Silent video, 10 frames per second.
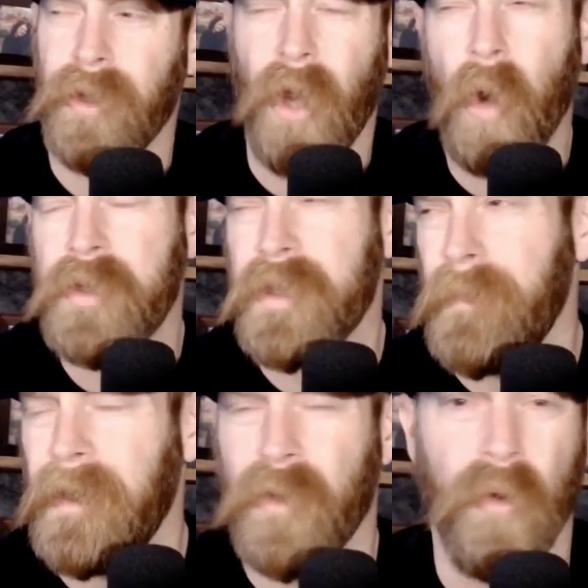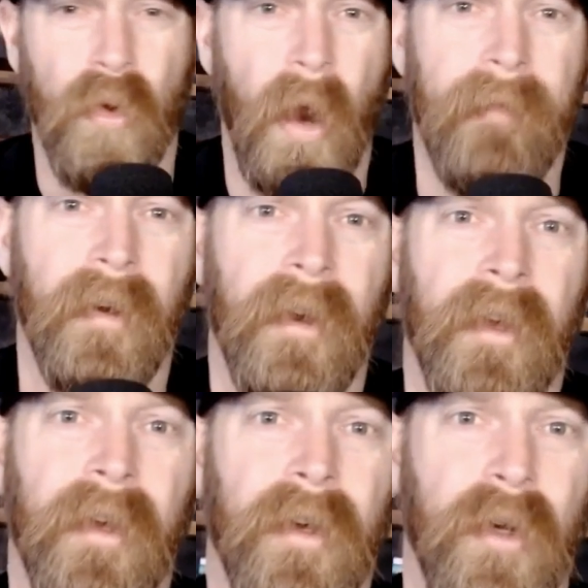coach, the mentor, whoever,
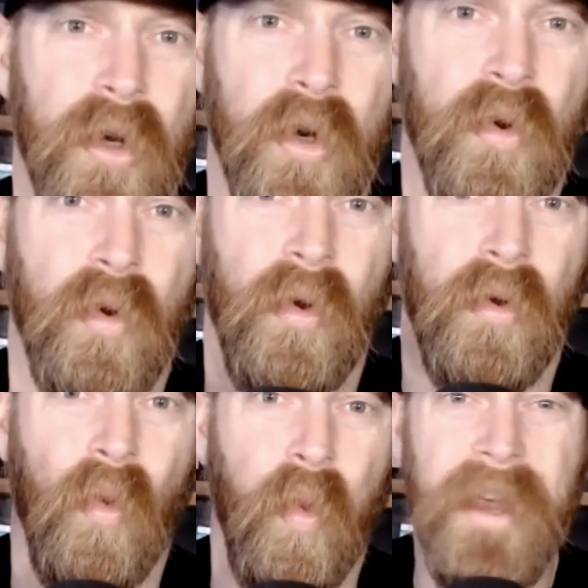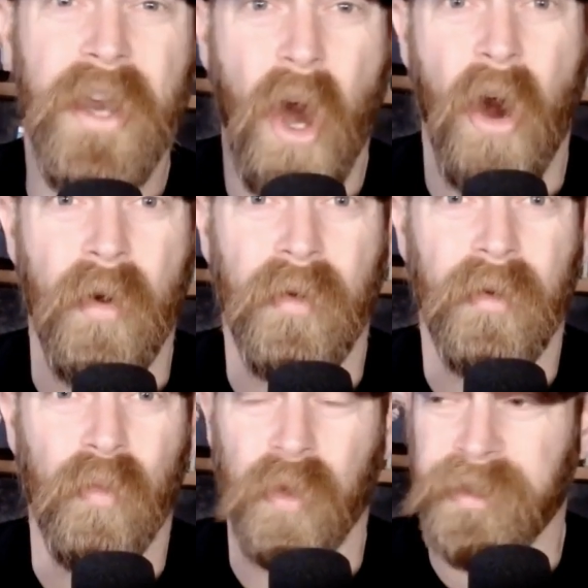who we know
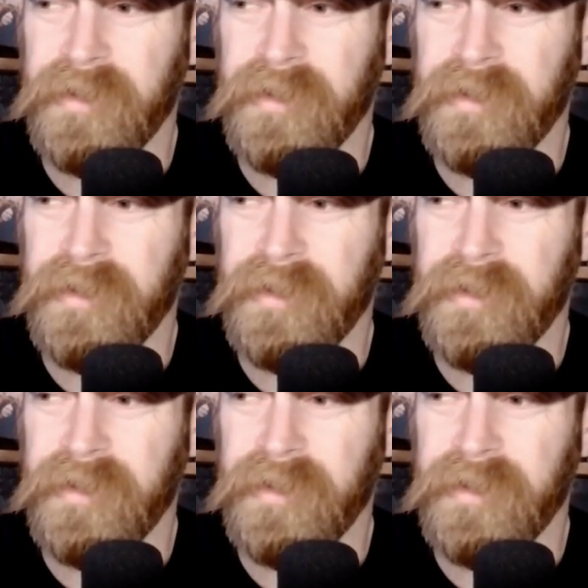was